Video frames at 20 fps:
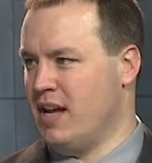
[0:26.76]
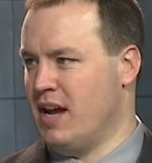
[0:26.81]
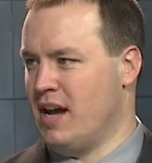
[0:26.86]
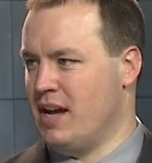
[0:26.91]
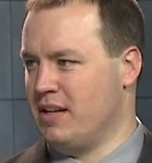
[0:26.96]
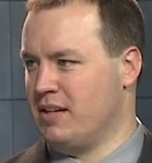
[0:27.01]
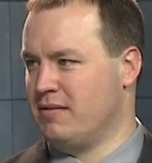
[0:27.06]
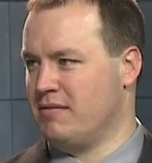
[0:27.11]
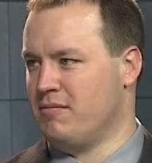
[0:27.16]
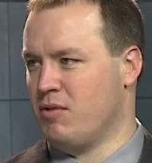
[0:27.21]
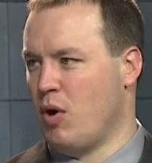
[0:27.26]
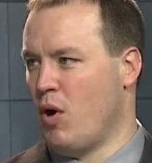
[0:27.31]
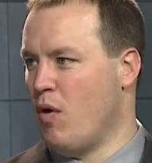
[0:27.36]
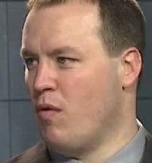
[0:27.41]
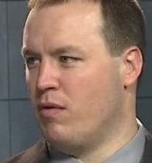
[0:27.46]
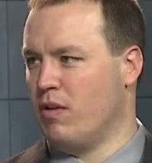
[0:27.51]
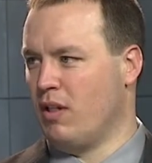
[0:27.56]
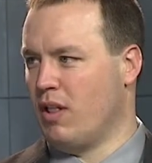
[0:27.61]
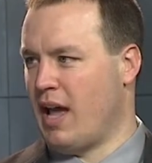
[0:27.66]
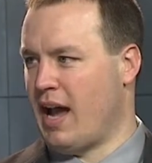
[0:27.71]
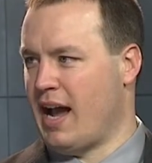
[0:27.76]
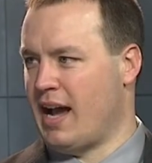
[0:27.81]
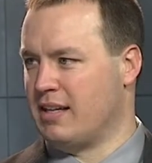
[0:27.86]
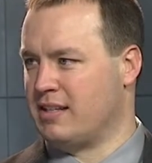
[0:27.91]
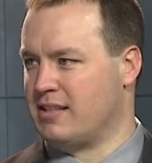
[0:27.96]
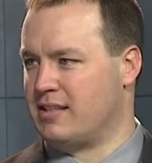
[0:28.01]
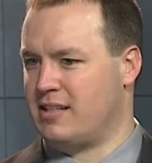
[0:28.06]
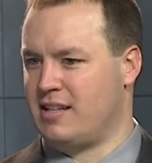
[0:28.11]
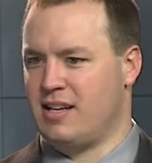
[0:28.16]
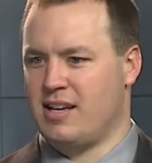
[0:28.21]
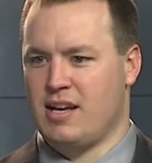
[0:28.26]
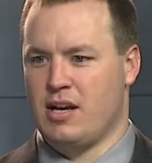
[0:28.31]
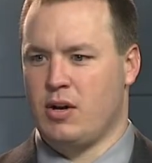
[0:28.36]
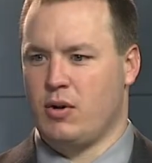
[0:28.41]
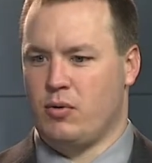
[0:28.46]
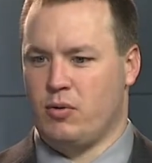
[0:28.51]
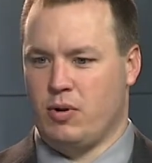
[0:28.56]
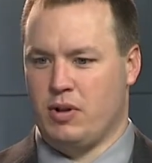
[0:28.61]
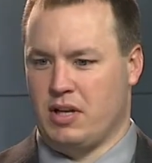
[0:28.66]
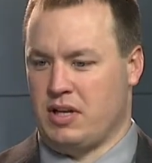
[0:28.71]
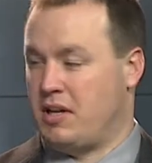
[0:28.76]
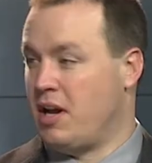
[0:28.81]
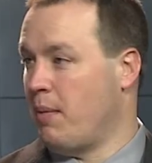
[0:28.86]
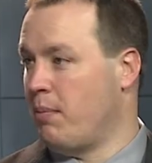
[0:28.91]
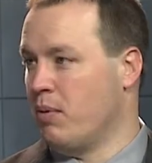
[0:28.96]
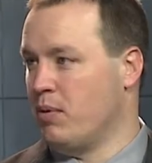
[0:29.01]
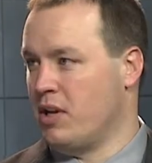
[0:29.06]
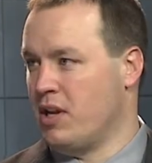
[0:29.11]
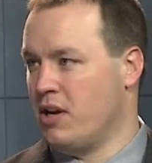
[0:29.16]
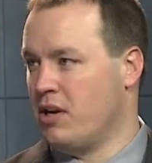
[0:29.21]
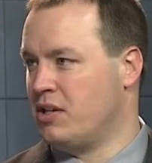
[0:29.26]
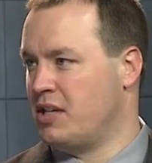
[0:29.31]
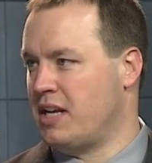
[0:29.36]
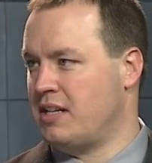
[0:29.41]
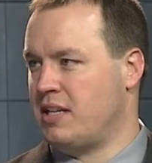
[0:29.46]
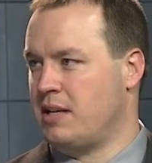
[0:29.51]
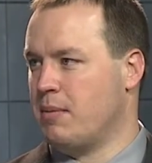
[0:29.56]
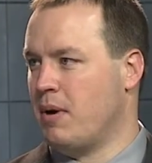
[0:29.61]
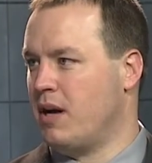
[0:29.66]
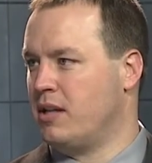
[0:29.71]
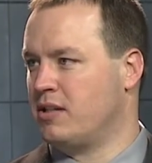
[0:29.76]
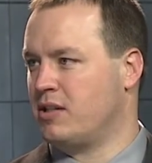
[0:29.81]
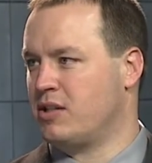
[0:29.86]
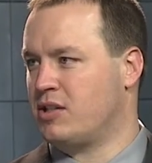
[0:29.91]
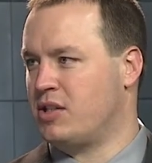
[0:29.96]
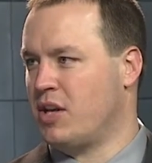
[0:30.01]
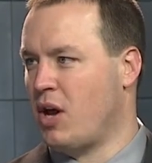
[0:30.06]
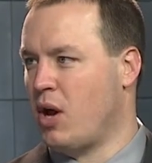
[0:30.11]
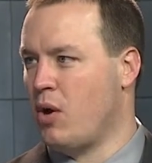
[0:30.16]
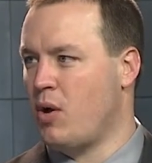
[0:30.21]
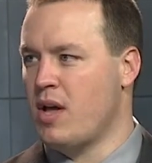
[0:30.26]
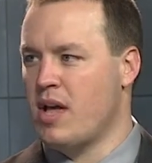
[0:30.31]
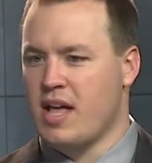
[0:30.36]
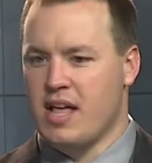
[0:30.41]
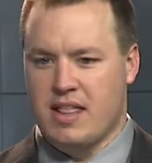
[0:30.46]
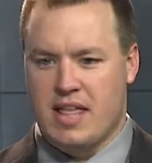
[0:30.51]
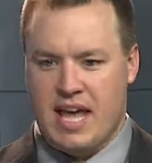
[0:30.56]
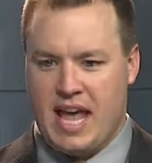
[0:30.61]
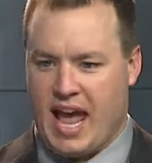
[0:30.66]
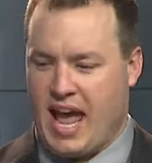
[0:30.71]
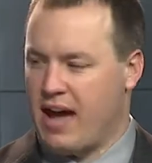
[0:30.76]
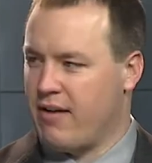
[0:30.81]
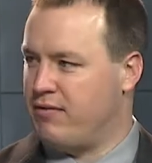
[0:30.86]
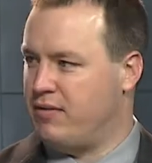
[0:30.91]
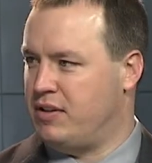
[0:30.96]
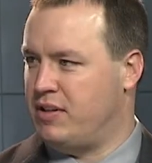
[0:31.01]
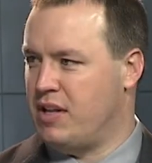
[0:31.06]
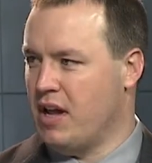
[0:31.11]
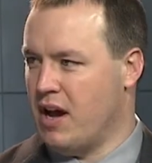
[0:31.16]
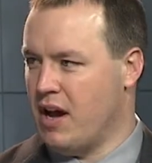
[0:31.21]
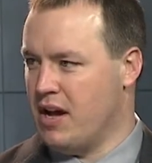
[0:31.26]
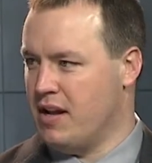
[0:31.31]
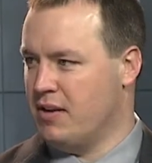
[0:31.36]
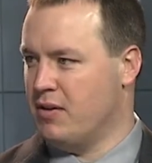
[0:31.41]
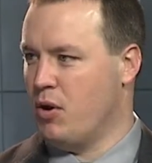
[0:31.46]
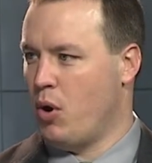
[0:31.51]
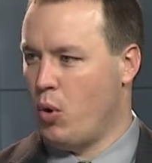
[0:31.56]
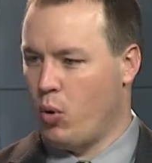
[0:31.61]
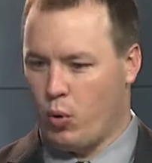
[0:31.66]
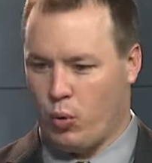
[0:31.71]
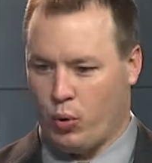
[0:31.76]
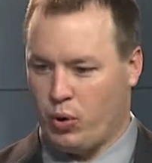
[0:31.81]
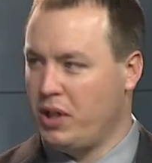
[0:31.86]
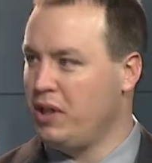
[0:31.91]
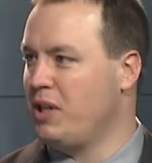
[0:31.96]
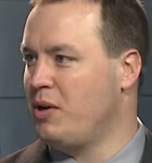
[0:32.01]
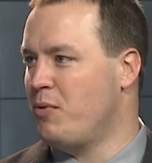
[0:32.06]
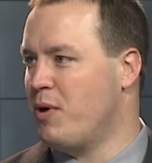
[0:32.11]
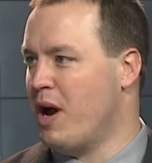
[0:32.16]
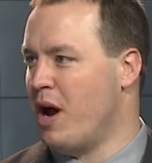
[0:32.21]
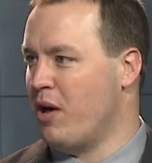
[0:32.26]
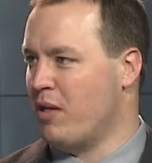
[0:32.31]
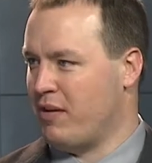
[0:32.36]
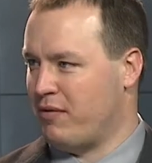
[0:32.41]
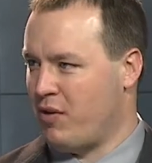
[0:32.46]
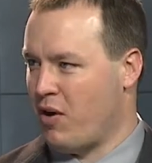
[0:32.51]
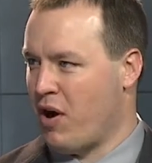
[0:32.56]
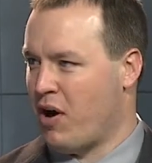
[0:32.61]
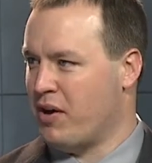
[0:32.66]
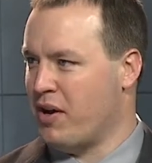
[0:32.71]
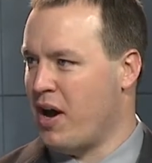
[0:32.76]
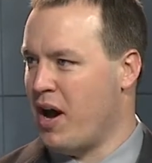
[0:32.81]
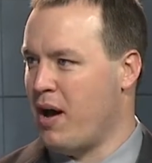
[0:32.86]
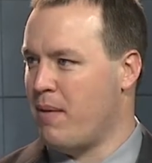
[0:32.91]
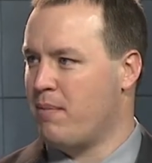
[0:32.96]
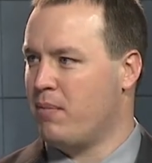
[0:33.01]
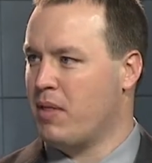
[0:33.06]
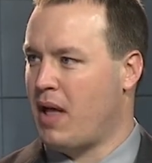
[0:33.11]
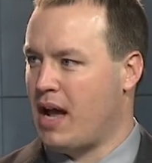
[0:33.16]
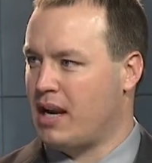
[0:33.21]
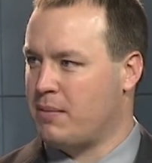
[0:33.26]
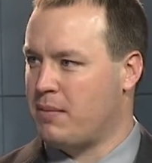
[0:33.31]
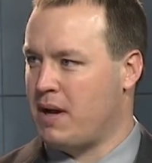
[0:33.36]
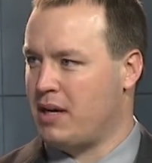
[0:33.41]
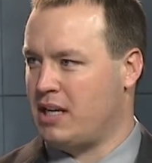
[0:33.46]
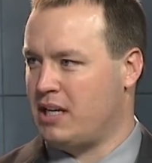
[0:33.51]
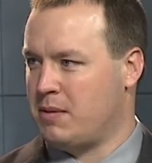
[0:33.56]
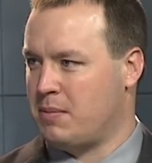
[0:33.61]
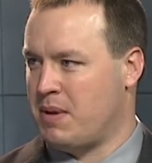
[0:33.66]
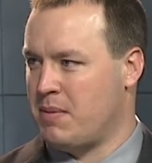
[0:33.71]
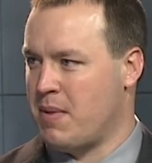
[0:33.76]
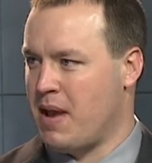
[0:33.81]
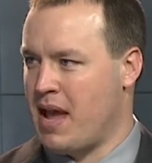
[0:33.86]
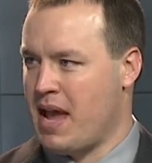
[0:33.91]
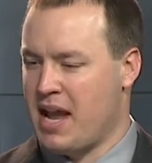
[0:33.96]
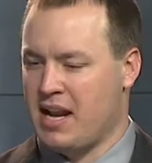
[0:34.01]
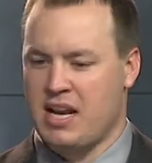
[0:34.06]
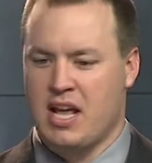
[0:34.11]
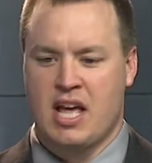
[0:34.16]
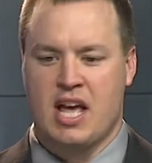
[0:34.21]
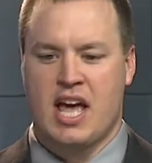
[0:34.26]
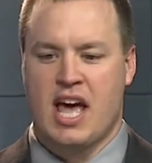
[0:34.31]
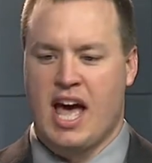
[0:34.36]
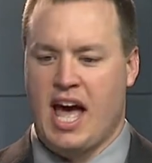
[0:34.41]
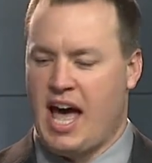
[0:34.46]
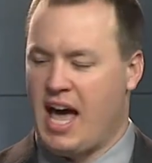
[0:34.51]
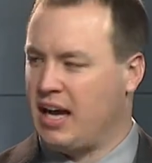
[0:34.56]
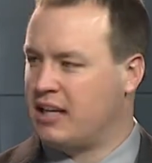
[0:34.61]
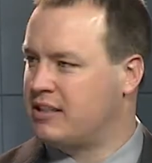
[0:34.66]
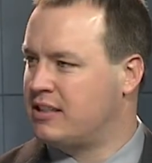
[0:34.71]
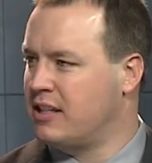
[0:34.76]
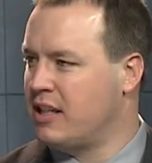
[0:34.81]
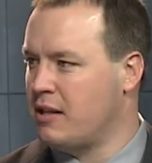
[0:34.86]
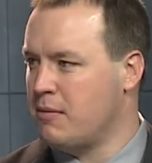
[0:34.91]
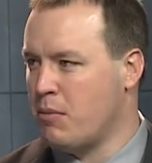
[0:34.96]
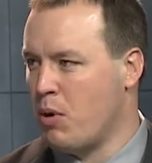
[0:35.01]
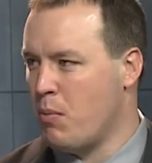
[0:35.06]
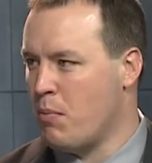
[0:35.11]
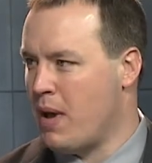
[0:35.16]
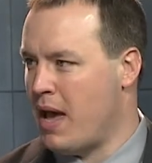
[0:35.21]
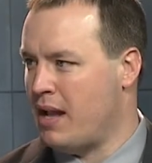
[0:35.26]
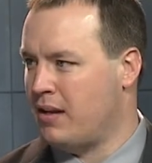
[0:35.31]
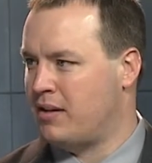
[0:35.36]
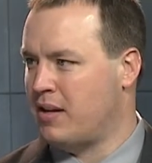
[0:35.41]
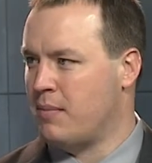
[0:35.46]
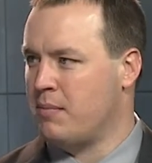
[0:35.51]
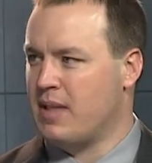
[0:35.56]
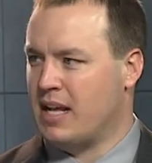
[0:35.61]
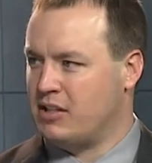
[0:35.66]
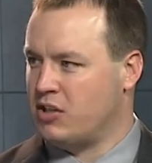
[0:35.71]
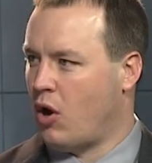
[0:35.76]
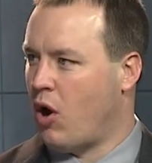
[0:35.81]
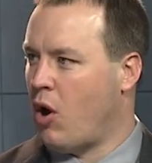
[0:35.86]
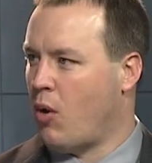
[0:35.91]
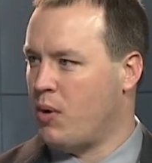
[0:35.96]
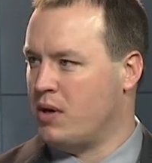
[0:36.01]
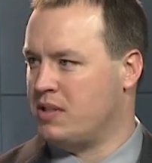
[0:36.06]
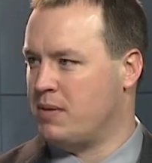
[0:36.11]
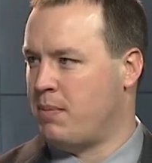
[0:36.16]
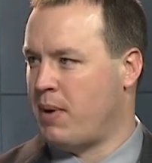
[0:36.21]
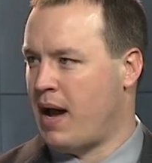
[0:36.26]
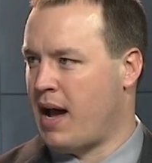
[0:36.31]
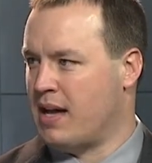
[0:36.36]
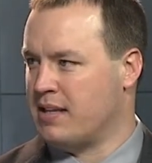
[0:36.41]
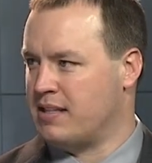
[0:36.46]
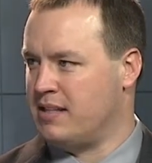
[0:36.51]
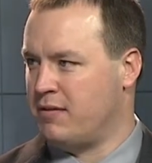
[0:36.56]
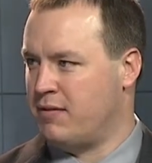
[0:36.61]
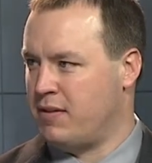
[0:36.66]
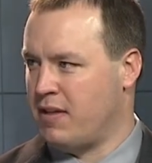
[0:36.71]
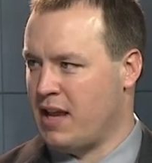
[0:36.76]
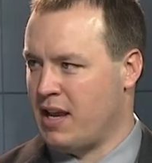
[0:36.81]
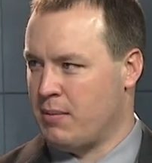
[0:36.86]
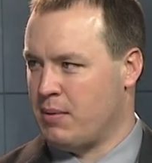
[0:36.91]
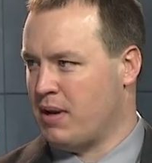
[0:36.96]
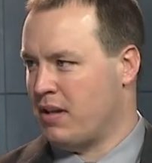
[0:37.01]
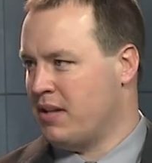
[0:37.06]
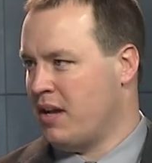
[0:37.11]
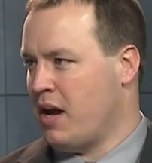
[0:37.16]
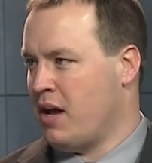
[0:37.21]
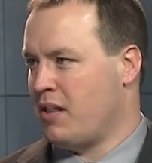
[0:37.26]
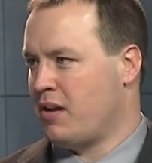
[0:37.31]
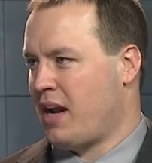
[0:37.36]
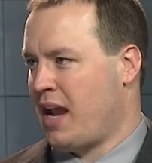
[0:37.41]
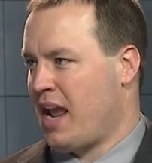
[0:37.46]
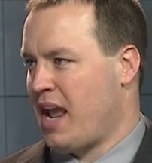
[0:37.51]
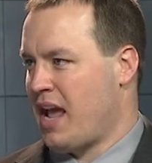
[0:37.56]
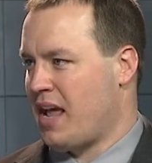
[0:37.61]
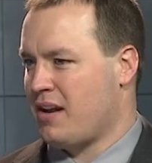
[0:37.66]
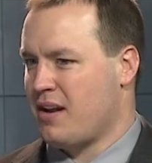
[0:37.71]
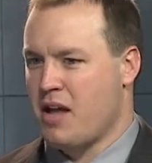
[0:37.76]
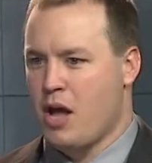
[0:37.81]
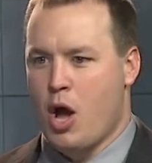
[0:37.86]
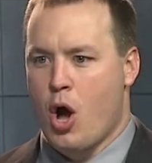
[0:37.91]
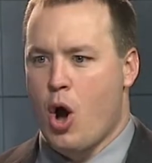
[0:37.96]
done over the last really a couple years, 18 months or so, they have done really well. They've gone up, a lot of money to be made, excellent momentum. That's always a positive thing. But on the other hand,